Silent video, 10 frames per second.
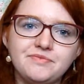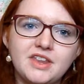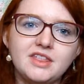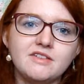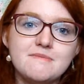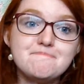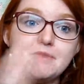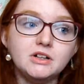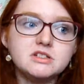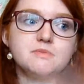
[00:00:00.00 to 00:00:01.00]
There are
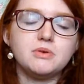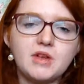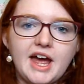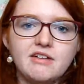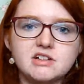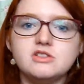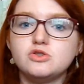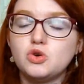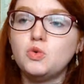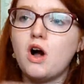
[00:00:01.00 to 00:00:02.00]
multiple characters
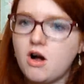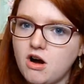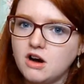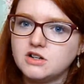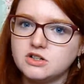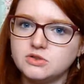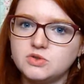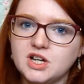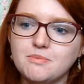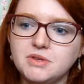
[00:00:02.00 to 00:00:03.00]
who are Eternal
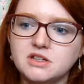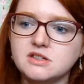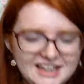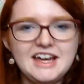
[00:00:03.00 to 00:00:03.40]
Champions.